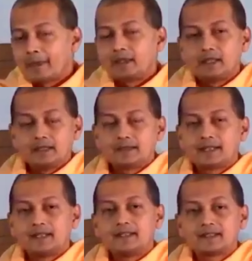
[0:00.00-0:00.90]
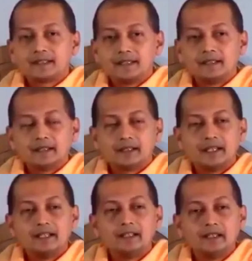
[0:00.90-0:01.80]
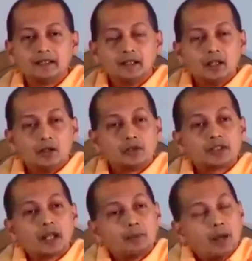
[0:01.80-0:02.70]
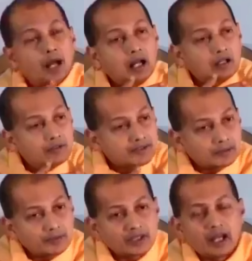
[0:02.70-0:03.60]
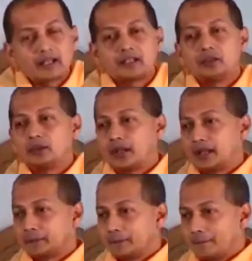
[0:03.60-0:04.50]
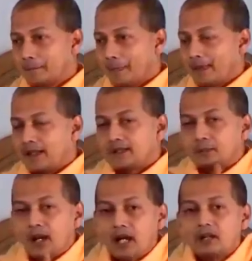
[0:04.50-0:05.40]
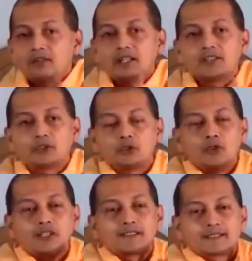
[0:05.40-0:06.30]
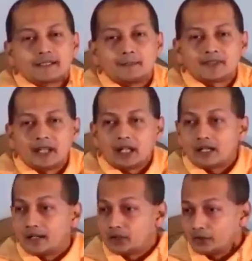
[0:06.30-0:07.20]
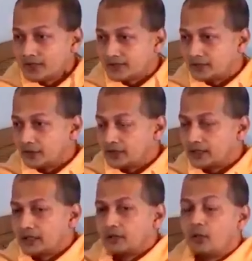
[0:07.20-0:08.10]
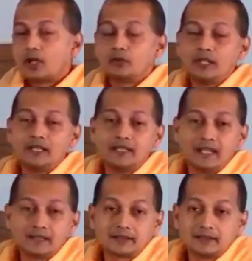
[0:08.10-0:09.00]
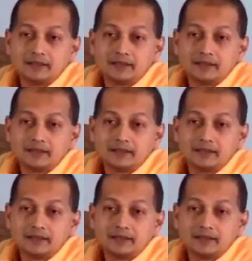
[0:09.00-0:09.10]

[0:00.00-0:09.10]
He said in Hindi, uska bhava samsar ki or hai. His bhava is towards samsara, towards the world. What will he get?